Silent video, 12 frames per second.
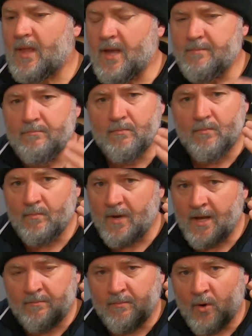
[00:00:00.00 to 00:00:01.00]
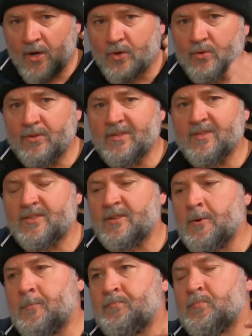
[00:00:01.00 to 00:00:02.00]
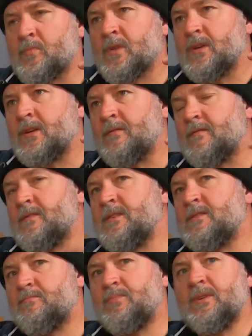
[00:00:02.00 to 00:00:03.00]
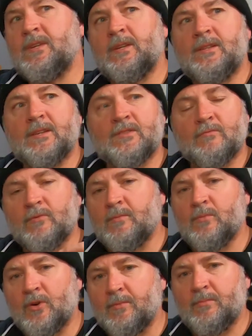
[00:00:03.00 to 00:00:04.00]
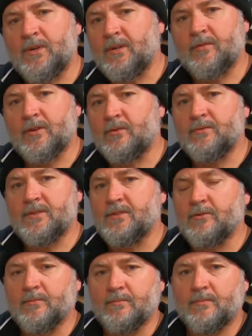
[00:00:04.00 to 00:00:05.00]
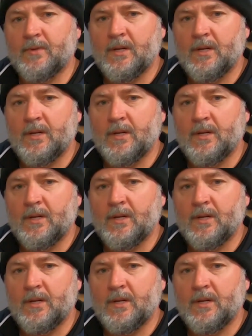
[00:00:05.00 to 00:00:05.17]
And my goodness, if this beer doesn't remind me of golden syrup,